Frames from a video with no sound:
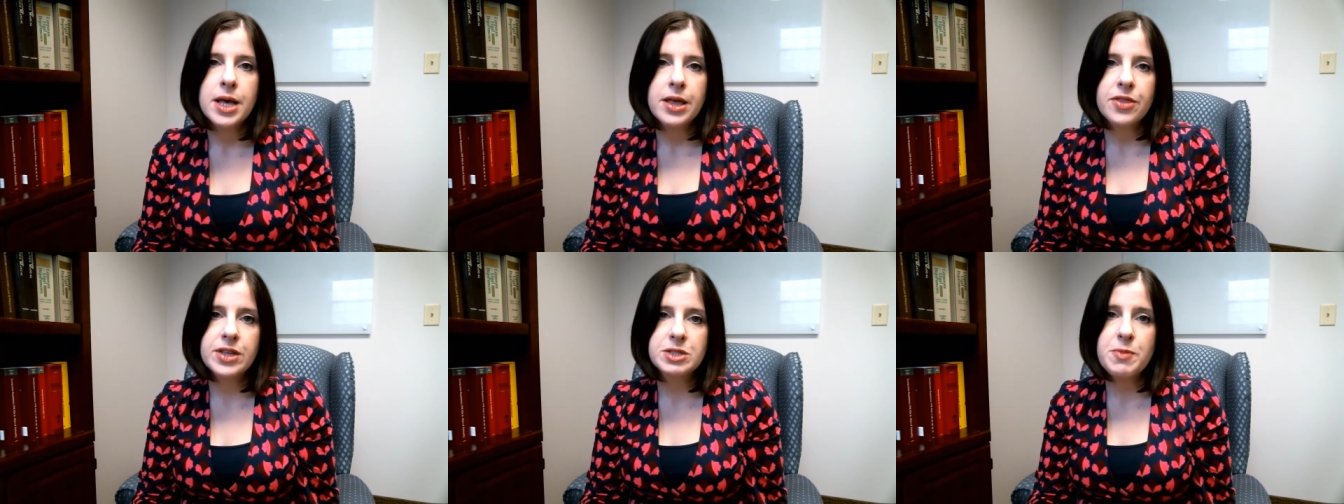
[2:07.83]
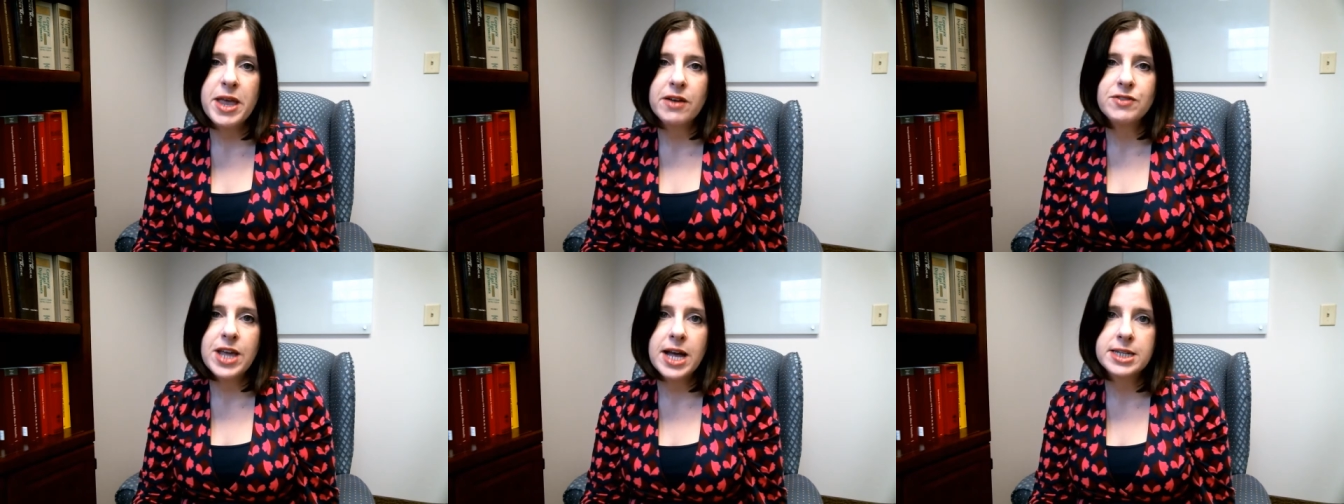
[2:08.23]
This may
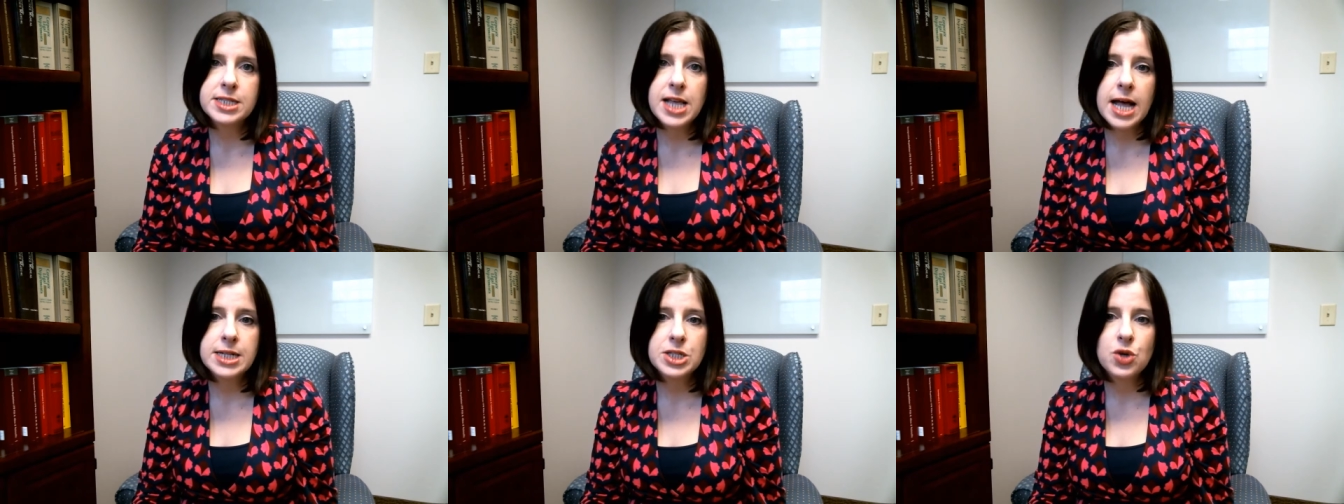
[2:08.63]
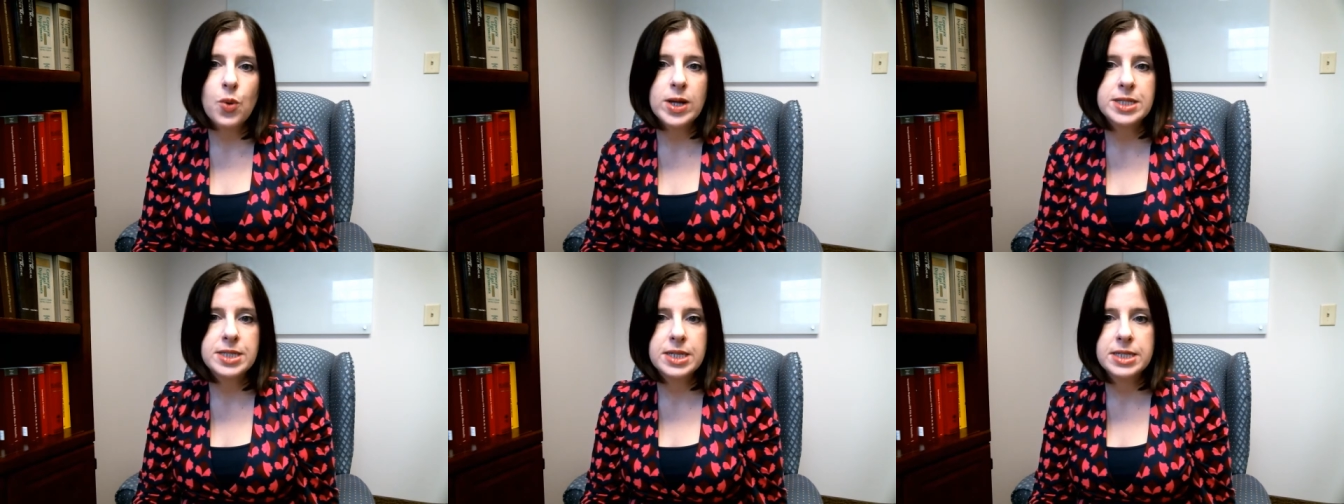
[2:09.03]
have tax
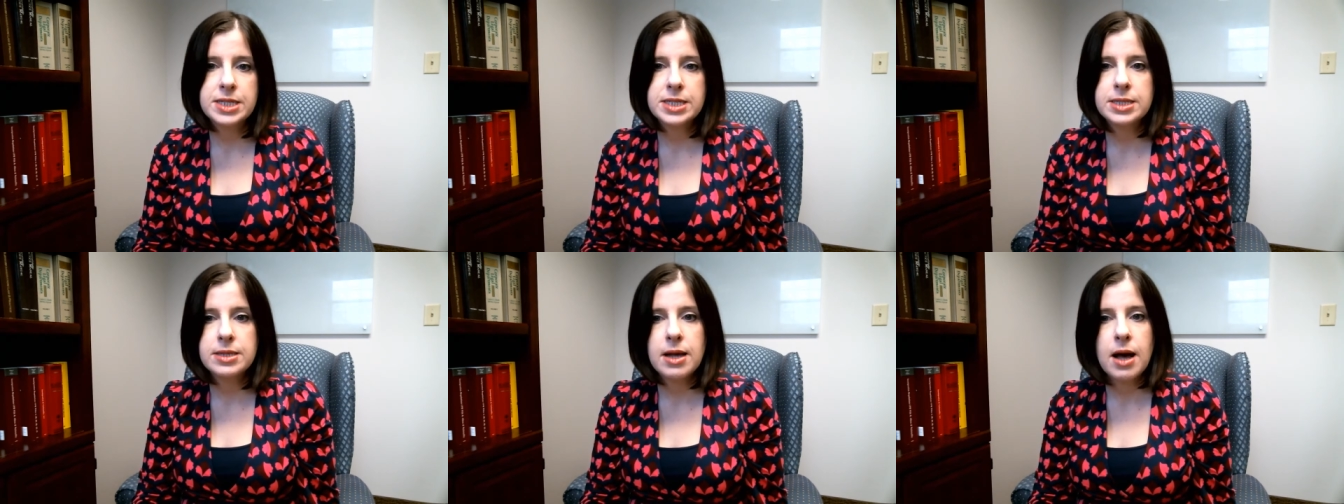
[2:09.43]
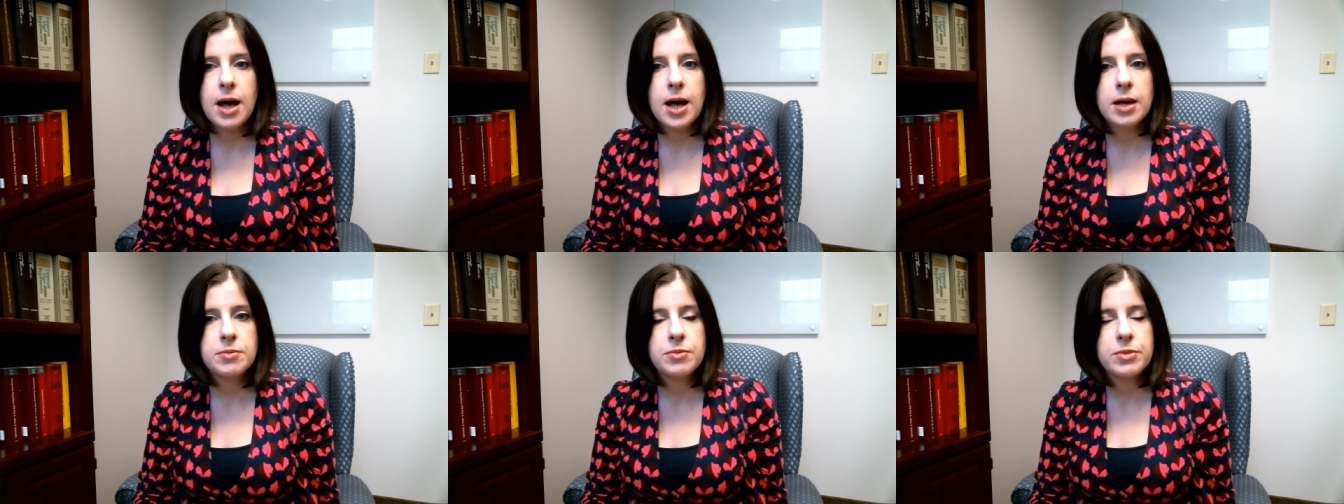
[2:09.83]
consequences
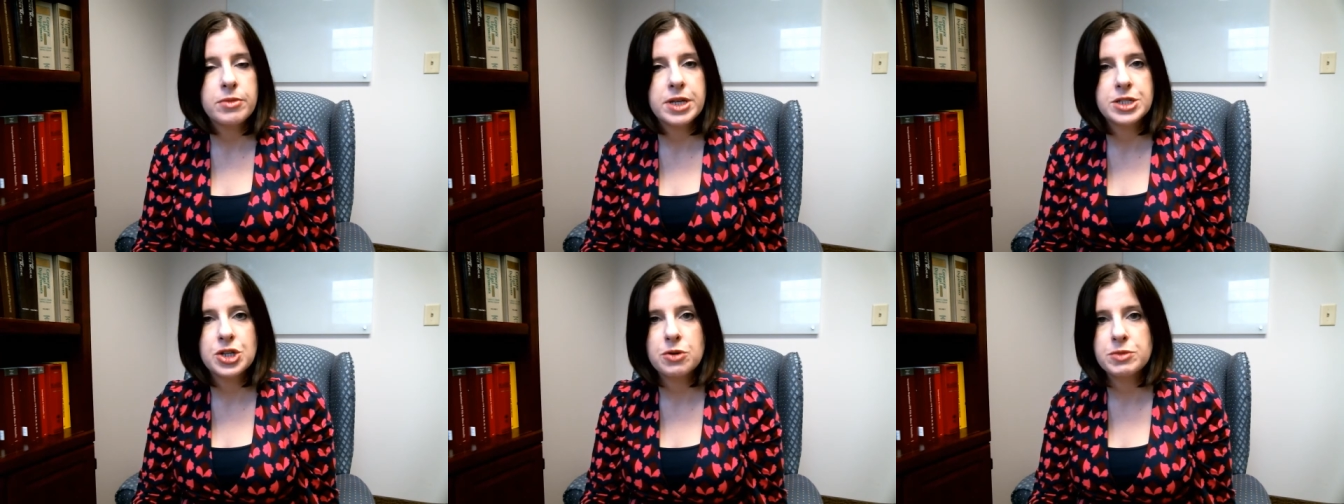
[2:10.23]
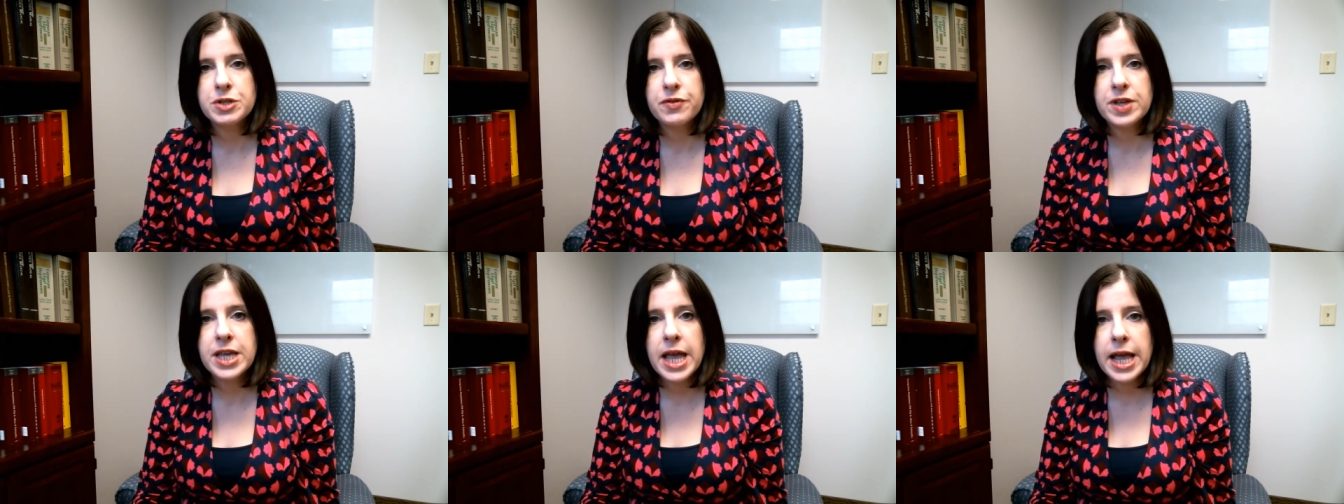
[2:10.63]
in terms of
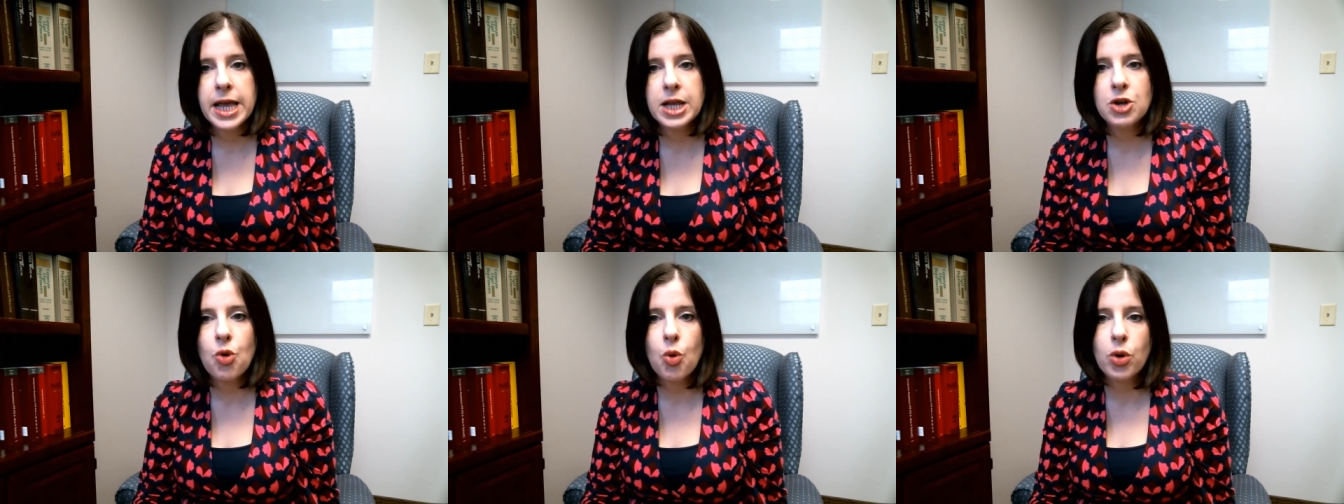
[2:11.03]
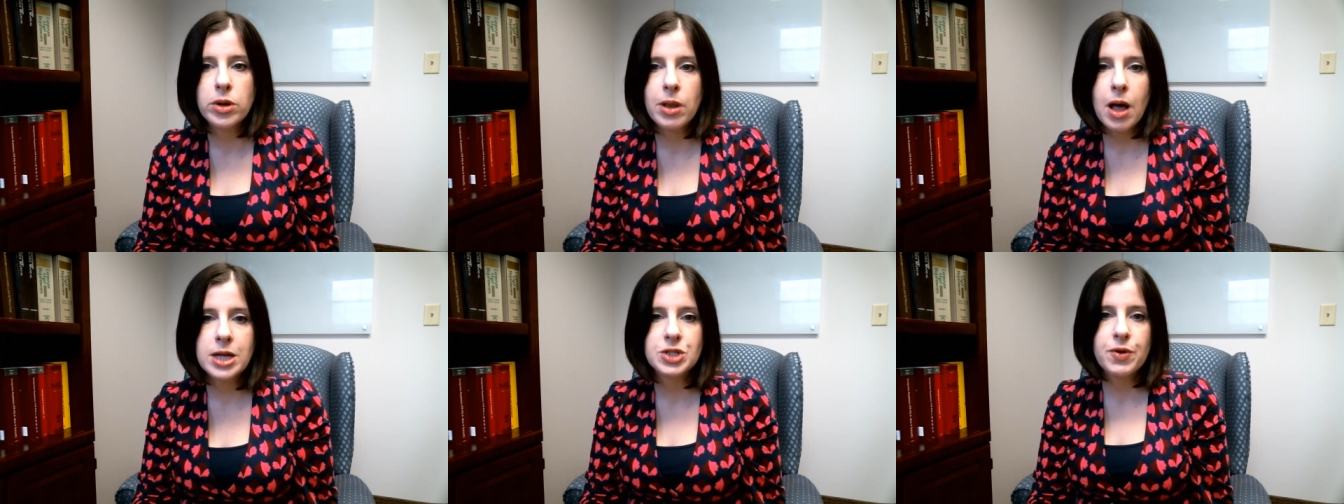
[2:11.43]
a gain or
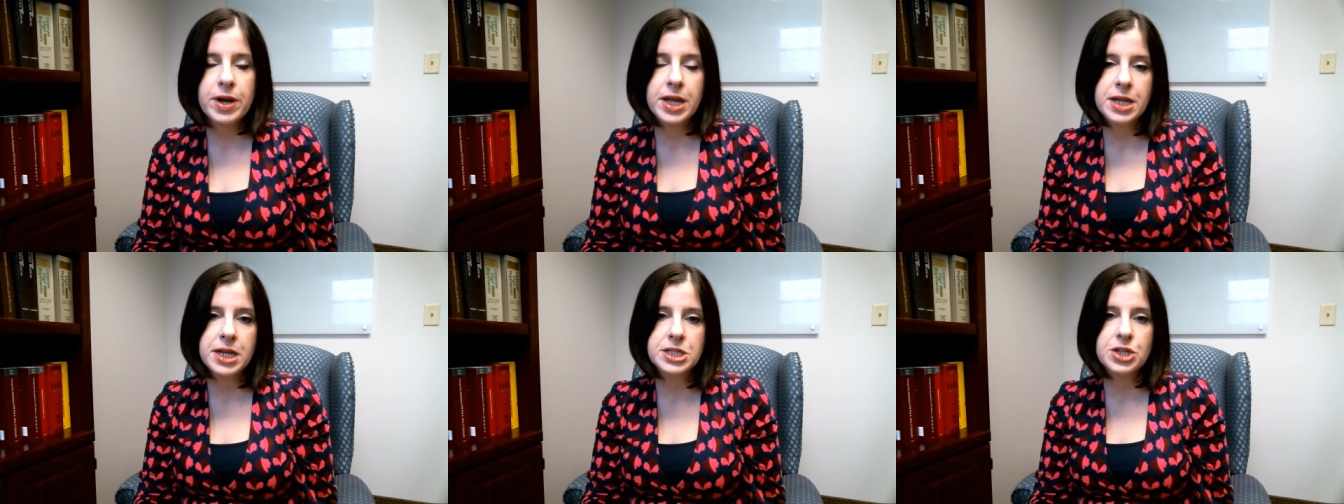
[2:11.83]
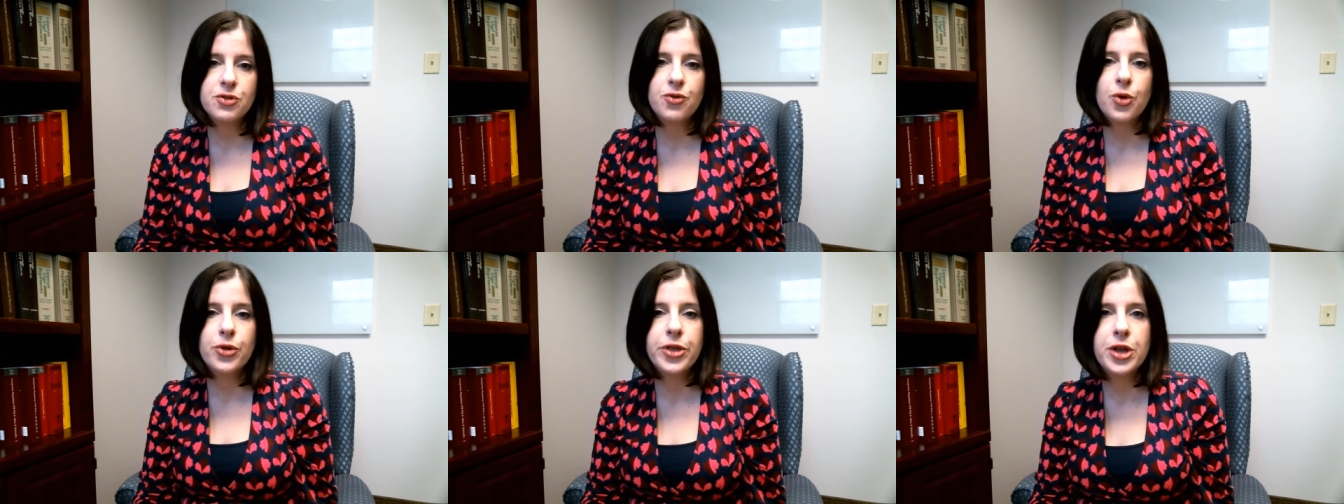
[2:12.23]
loss recognition
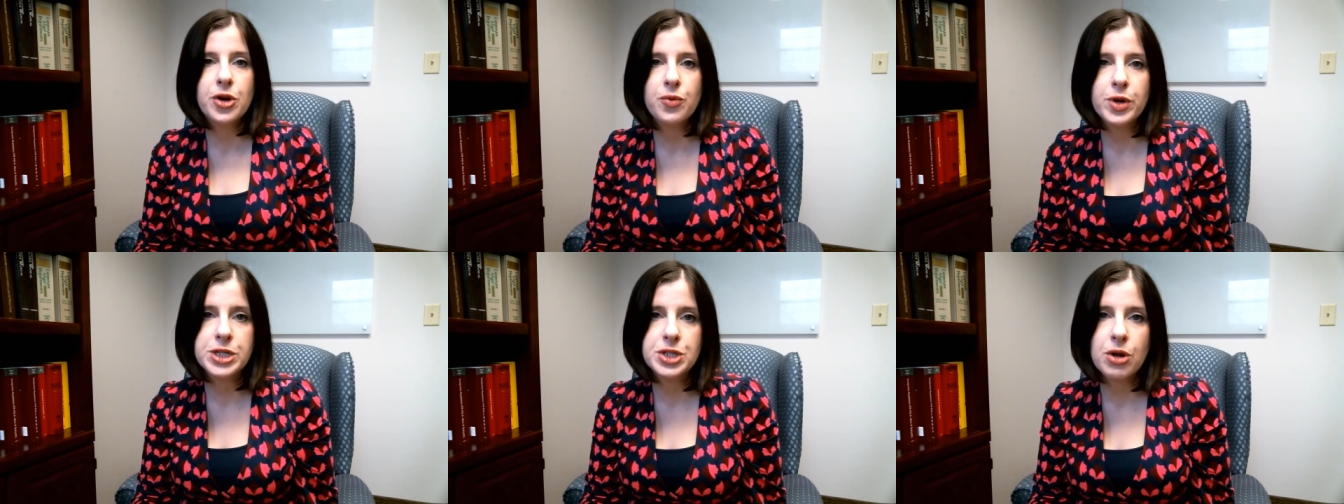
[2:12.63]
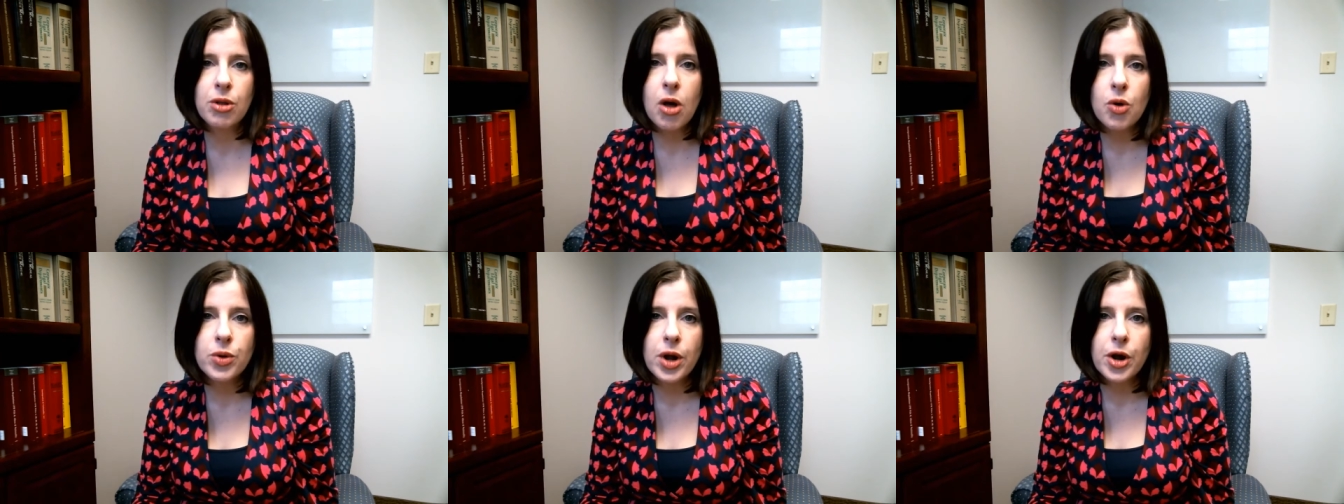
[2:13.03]
for the original
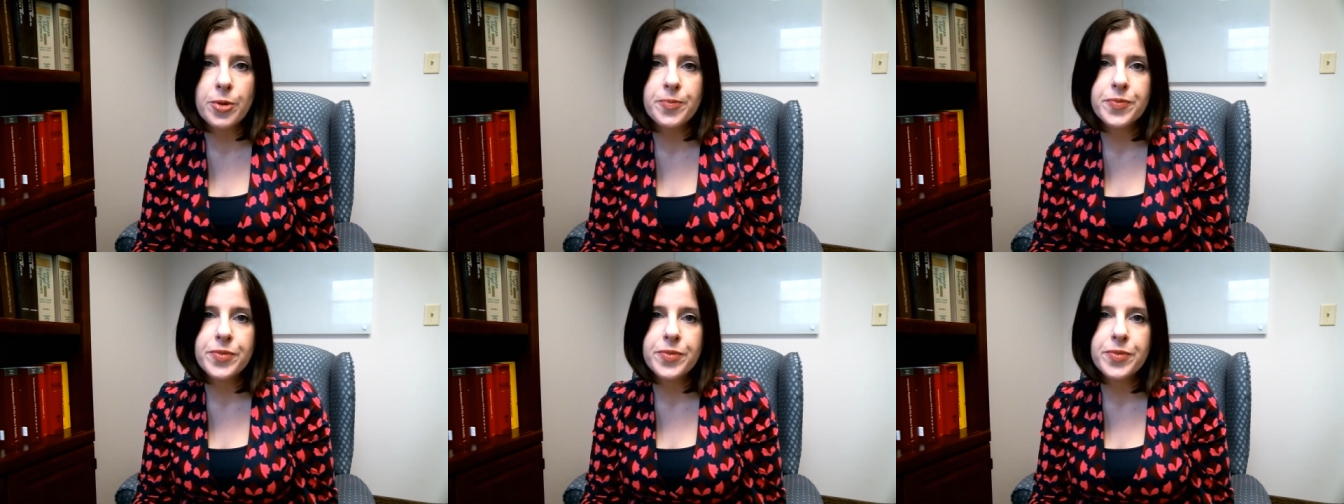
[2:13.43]
owner.